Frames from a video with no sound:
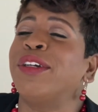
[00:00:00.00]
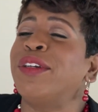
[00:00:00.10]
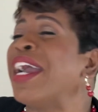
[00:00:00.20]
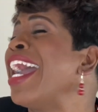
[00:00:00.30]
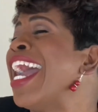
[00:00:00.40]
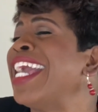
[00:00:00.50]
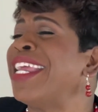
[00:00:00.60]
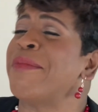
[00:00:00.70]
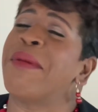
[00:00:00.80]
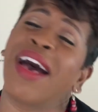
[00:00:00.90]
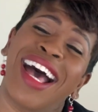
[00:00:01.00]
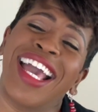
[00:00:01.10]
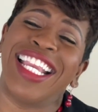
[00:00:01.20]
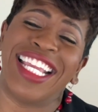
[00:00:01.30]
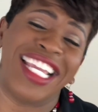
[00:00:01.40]
Great and
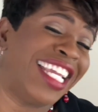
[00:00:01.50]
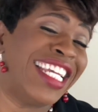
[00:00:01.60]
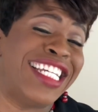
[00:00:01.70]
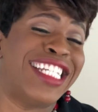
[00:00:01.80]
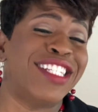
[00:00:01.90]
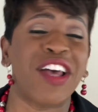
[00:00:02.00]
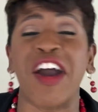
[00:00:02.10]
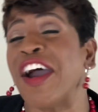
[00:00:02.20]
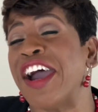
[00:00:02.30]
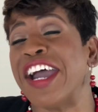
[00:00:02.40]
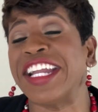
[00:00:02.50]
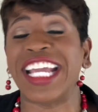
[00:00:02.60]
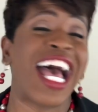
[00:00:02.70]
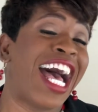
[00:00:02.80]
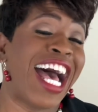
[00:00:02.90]
mighty is our
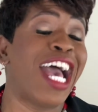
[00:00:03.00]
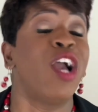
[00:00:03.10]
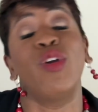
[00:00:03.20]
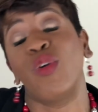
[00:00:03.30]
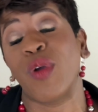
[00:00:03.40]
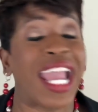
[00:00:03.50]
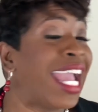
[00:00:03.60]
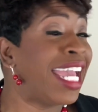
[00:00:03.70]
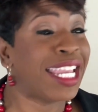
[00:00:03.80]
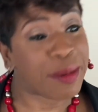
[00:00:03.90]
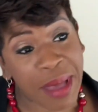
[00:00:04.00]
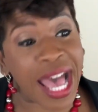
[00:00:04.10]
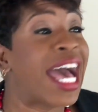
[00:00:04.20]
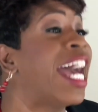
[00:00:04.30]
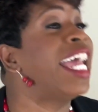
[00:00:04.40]
God. Great and
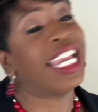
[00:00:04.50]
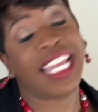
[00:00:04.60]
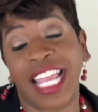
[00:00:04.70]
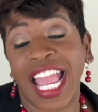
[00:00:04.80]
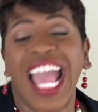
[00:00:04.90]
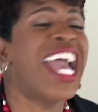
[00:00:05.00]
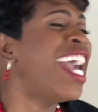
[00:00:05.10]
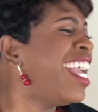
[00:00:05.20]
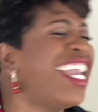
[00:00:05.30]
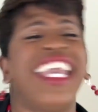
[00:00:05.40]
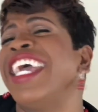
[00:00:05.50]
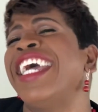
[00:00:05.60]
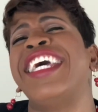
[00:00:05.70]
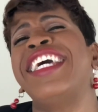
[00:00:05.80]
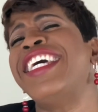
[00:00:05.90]
mighty
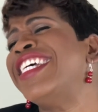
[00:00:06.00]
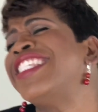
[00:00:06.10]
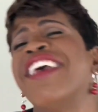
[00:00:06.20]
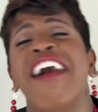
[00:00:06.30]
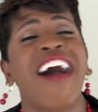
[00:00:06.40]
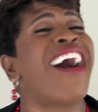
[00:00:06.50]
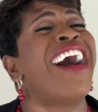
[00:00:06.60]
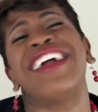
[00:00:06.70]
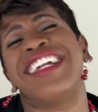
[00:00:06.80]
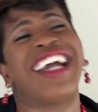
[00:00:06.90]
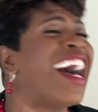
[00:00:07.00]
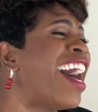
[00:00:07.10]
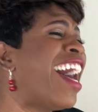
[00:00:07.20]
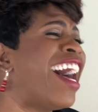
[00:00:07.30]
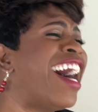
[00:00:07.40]
is our
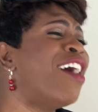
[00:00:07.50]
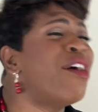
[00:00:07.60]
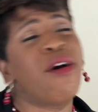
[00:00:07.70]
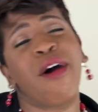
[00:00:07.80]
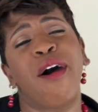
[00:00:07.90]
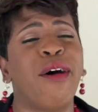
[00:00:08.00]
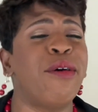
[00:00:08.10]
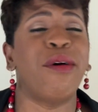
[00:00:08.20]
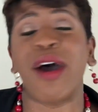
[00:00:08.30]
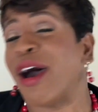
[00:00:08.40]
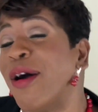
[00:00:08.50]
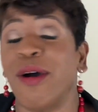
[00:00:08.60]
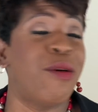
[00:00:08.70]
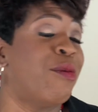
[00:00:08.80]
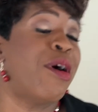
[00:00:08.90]
God. Oh,
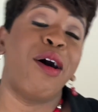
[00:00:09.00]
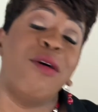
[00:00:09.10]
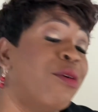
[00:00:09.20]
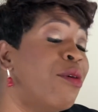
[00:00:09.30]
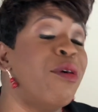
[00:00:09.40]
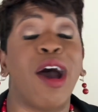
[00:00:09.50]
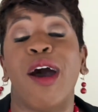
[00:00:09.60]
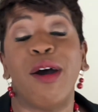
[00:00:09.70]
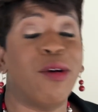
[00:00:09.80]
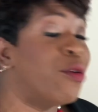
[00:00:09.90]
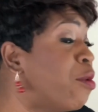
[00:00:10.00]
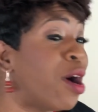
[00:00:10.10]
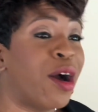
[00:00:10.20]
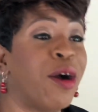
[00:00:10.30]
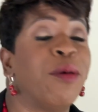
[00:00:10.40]
oh, oh,
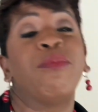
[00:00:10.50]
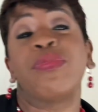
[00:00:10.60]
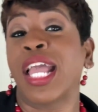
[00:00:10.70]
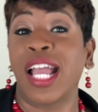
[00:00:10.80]
oh,